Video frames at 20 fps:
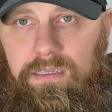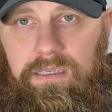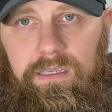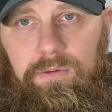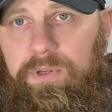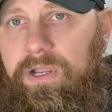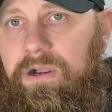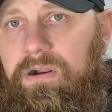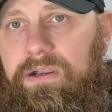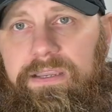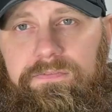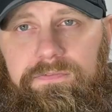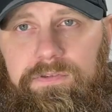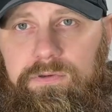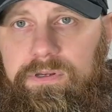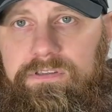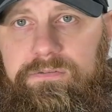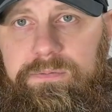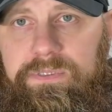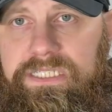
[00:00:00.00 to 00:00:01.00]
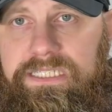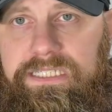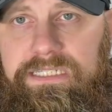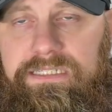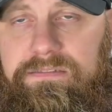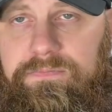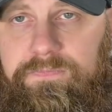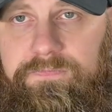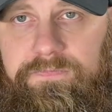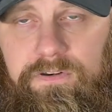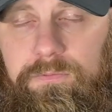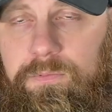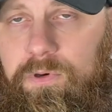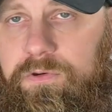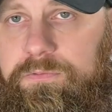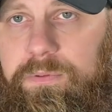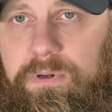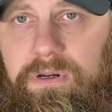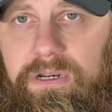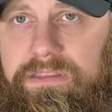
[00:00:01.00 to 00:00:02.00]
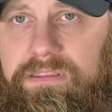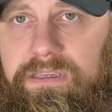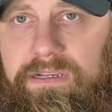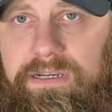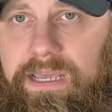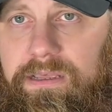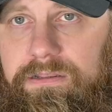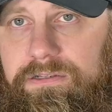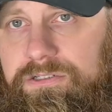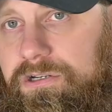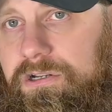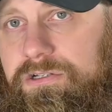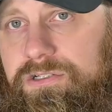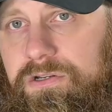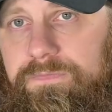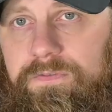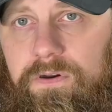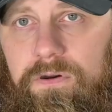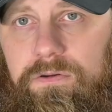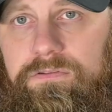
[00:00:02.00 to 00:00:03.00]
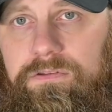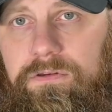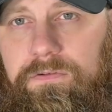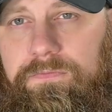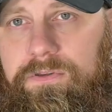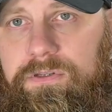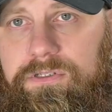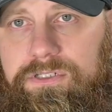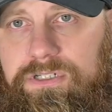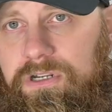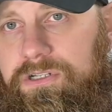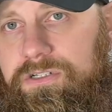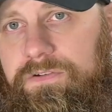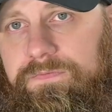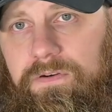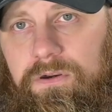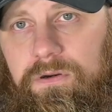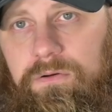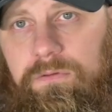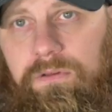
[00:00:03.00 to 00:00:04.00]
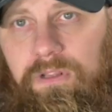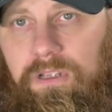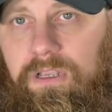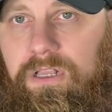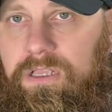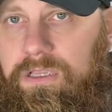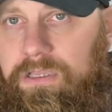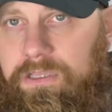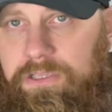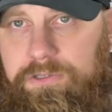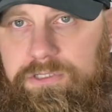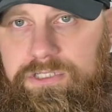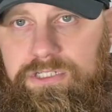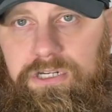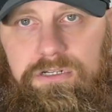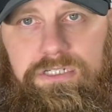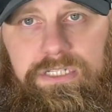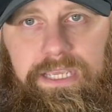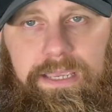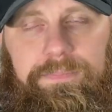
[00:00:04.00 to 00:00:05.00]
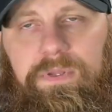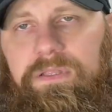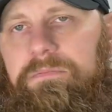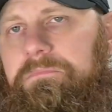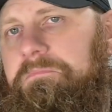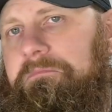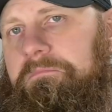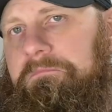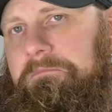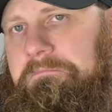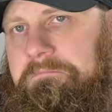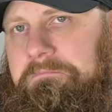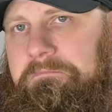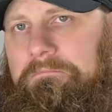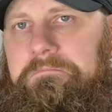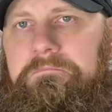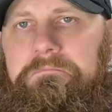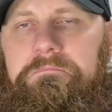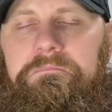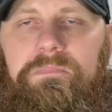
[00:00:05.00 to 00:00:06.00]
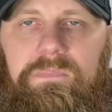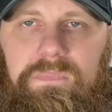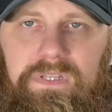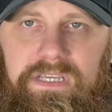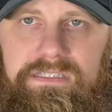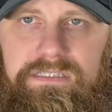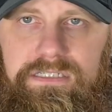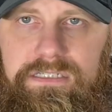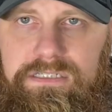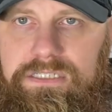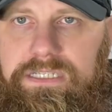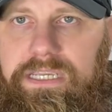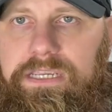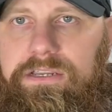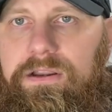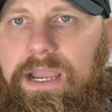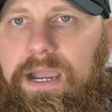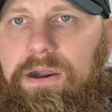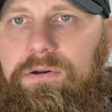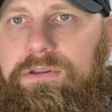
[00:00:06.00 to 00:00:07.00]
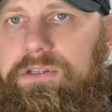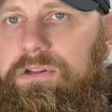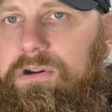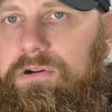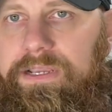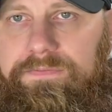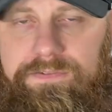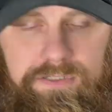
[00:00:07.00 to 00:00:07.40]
and we all have USB-Cs for the most part, I think, now to charge our phone. So if you can charge your phone, you can charge that. But let's just say you're out and you don't have a